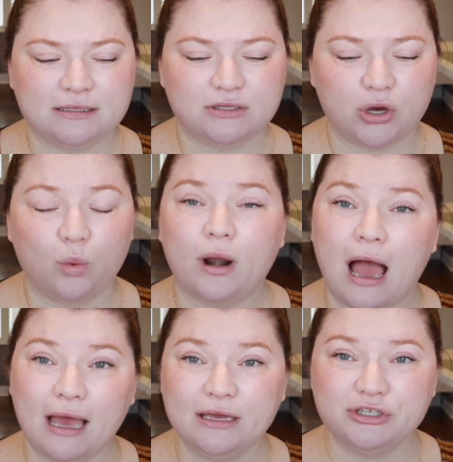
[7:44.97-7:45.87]
So what
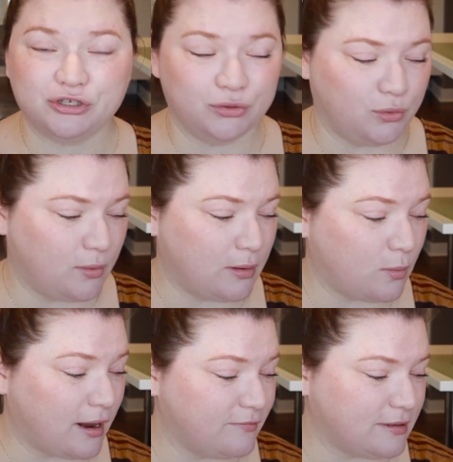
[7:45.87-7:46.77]
I do, and
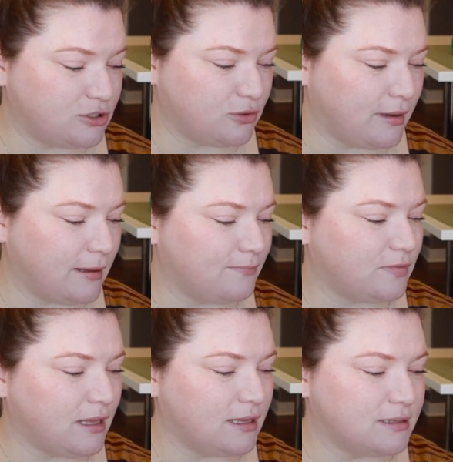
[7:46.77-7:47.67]
what I've been doing
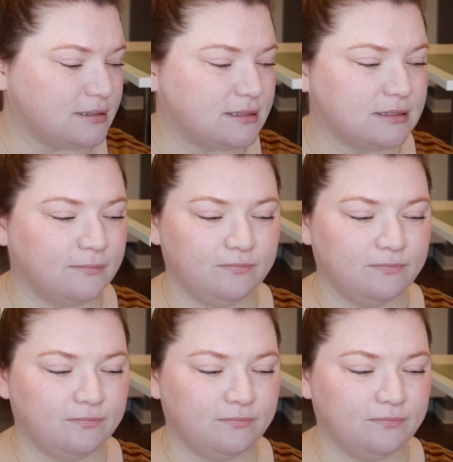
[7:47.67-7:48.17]
is,